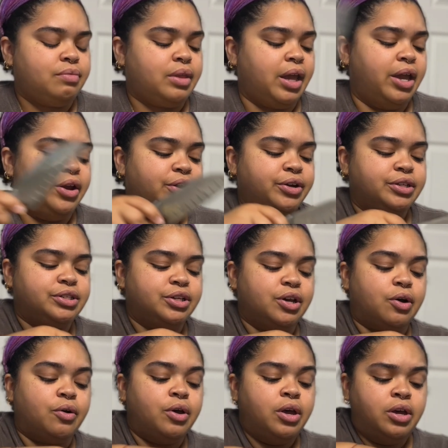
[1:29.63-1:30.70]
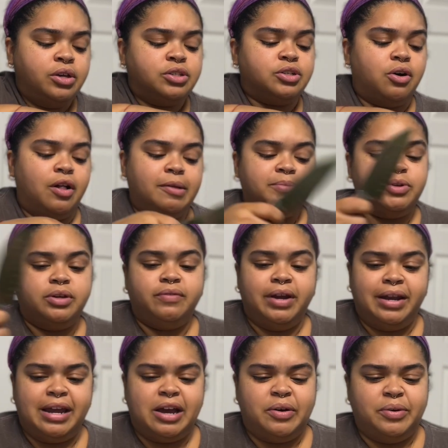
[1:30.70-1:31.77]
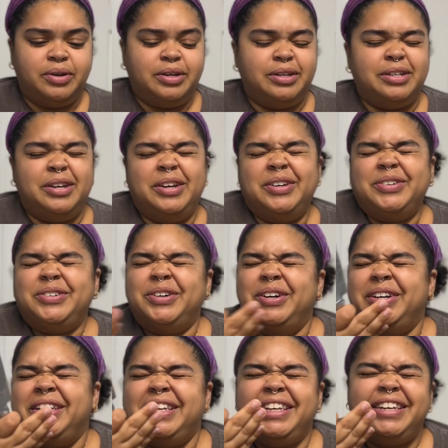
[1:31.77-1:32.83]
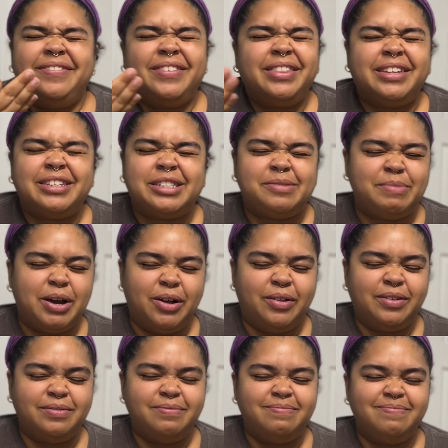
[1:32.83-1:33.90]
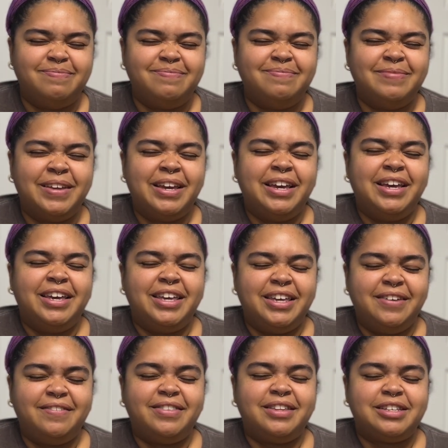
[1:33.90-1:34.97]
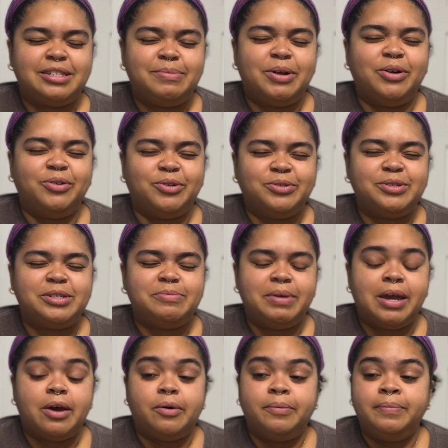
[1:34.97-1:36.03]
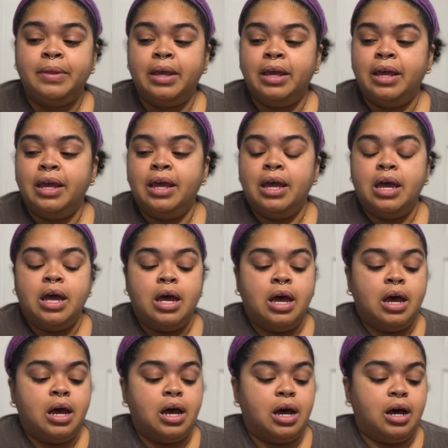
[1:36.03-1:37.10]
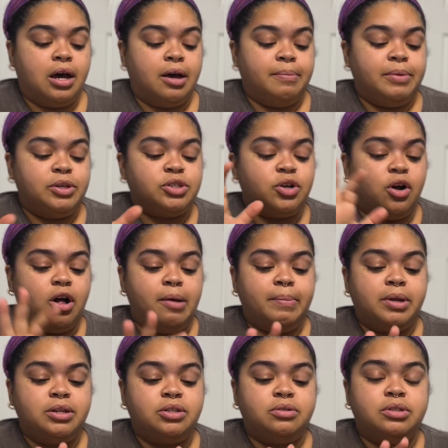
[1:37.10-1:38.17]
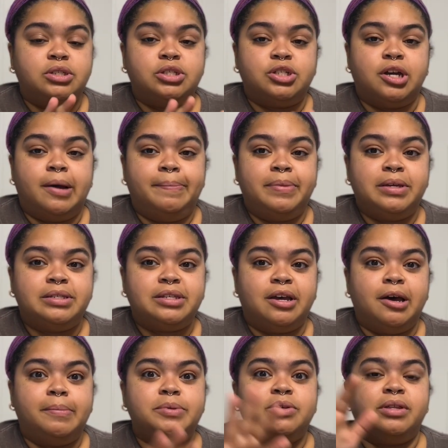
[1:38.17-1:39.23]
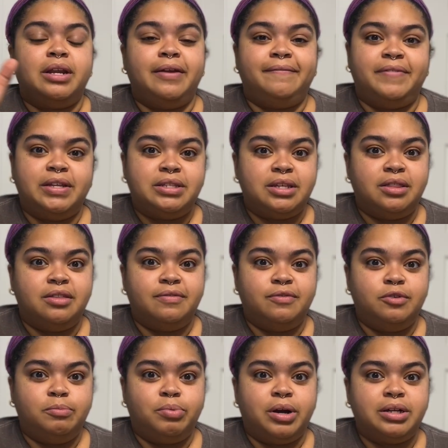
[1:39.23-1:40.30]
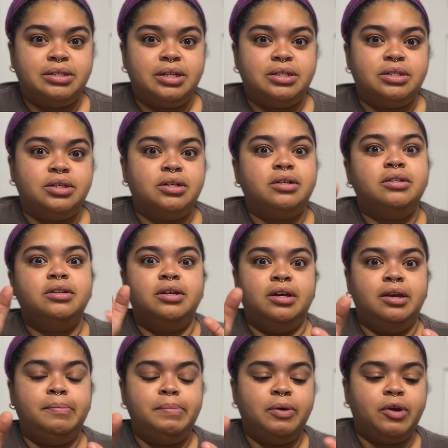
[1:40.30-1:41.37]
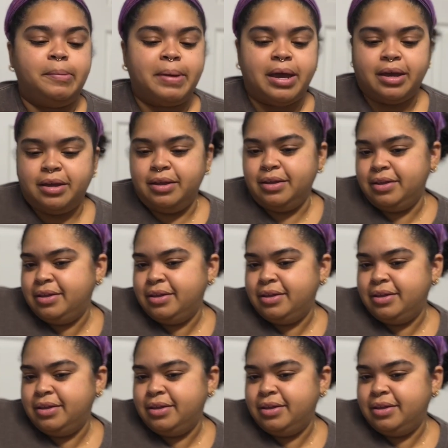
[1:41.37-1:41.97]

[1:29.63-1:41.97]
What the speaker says: and you're good to go. So all I'm doing right now is, ooh, even the smell grosses me out. So all I'm gonna do is chop this up so that it fits in the food processor. Be right back.